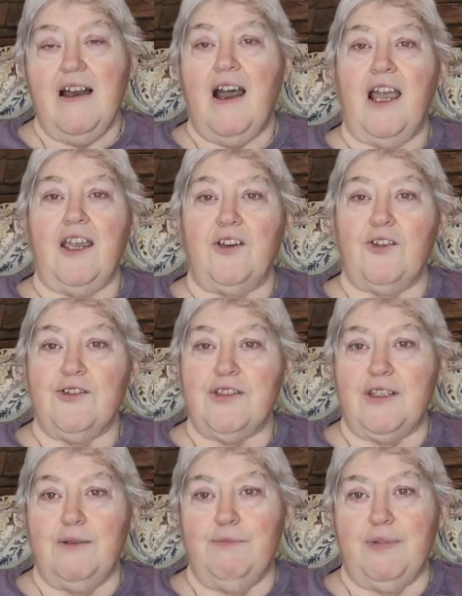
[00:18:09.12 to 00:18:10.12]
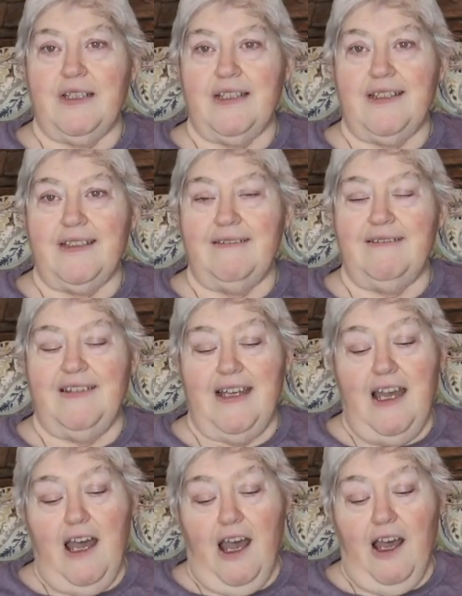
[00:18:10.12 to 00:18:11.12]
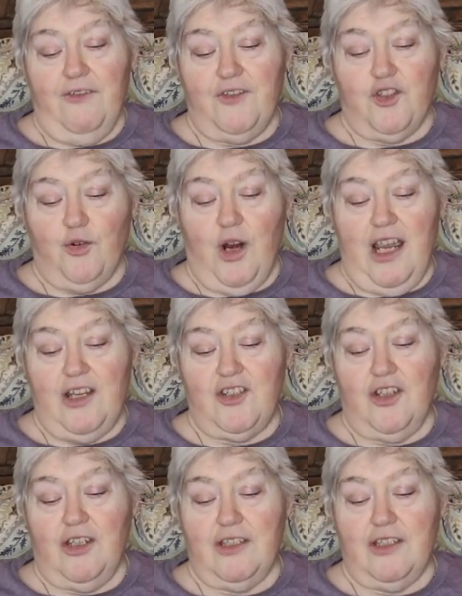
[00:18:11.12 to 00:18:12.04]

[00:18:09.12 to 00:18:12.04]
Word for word: Hikers complain of trash